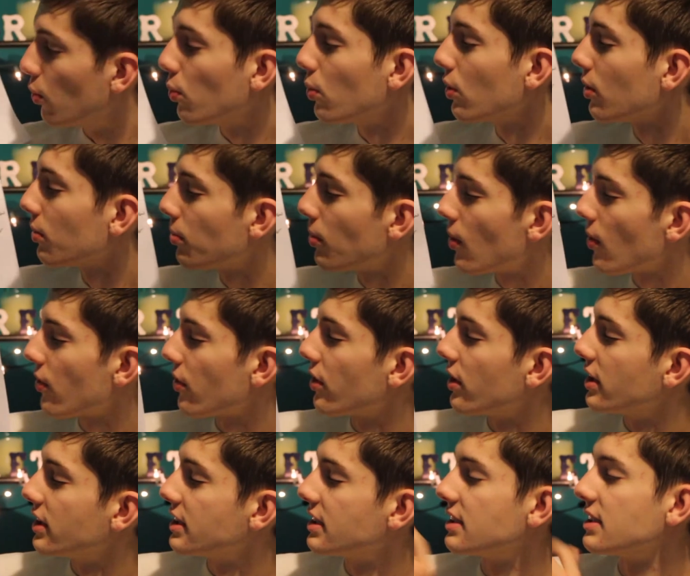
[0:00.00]
We're
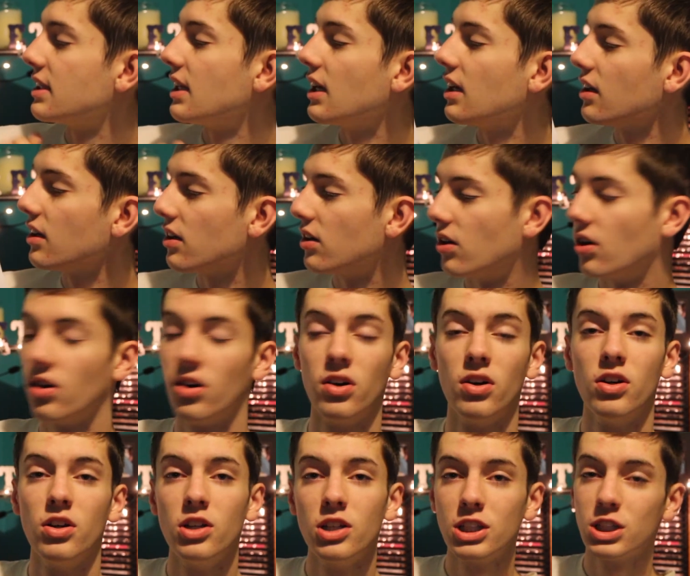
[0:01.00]
both
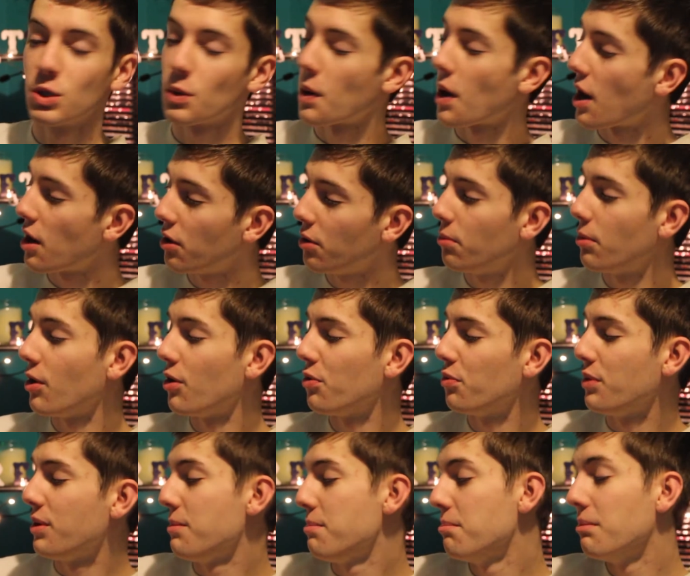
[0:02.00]
single, so how about
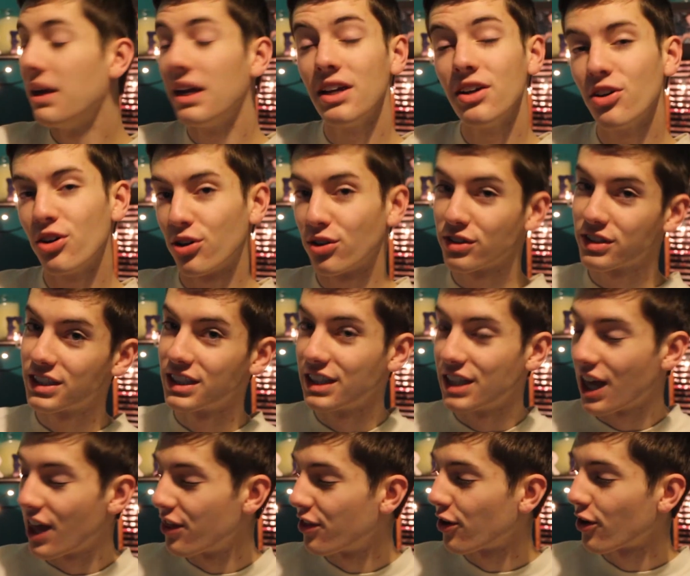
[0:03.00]
we mingle
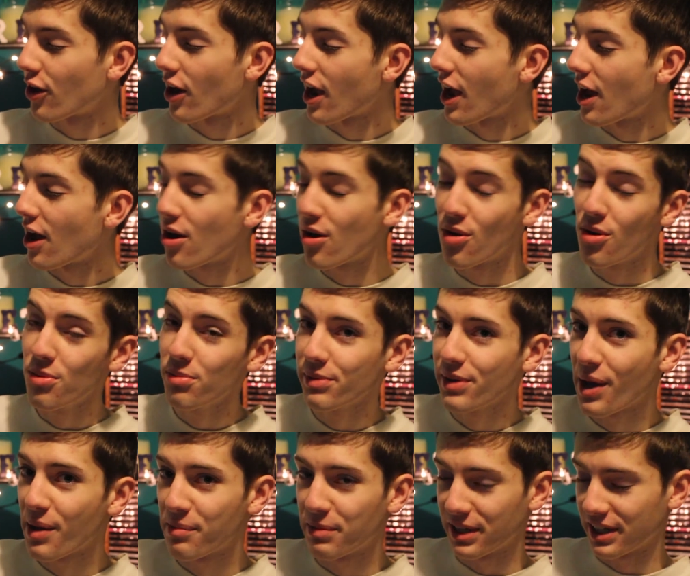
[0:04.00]
together at
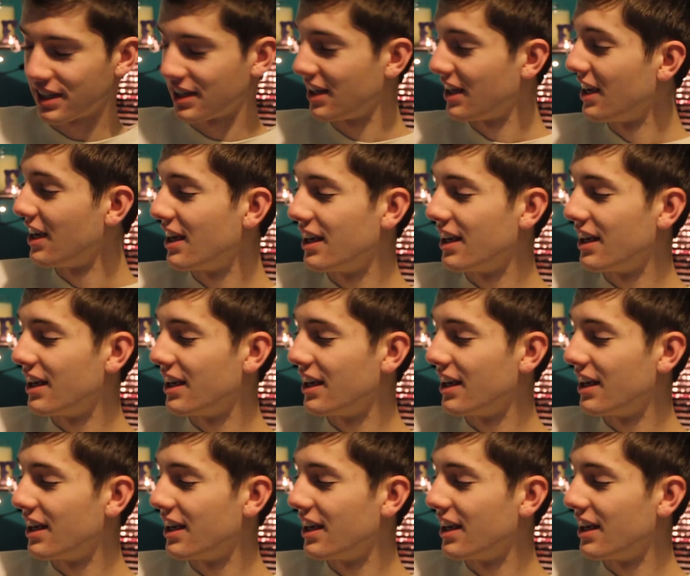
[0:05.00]
homecoming?